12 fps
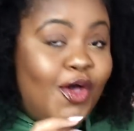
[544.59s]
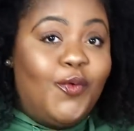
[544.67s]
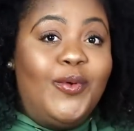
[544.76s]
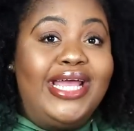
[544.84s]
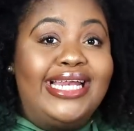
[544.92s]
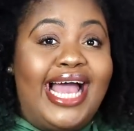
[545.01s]

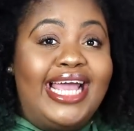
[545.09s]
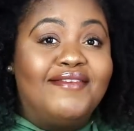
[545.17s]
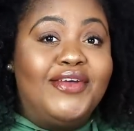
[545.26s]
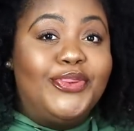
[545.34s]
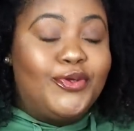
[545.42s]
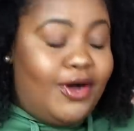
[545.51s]
We're not
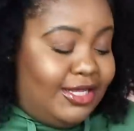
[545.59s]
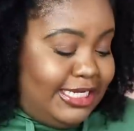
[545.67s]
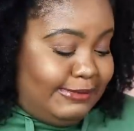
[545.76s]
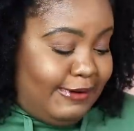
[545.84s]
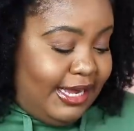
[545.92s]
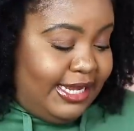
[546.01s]
even through all
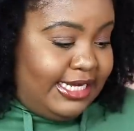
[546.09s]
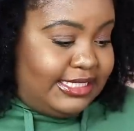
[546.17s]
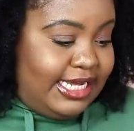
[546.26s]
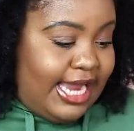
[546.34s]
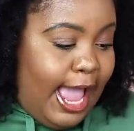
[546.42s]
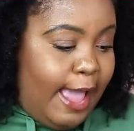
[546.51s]
these products
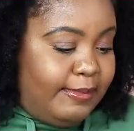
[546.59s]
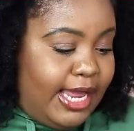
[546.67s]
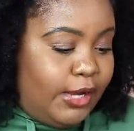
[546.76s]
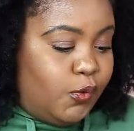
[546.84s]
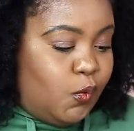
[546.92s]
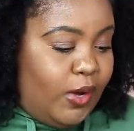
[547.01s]
and I'm
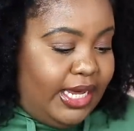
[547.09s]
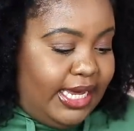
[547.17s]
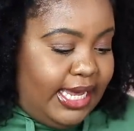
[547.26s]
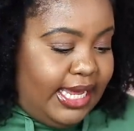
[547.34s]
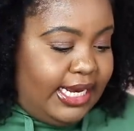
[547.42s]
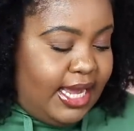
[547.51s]
like
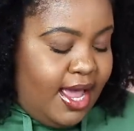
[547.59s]
waiting.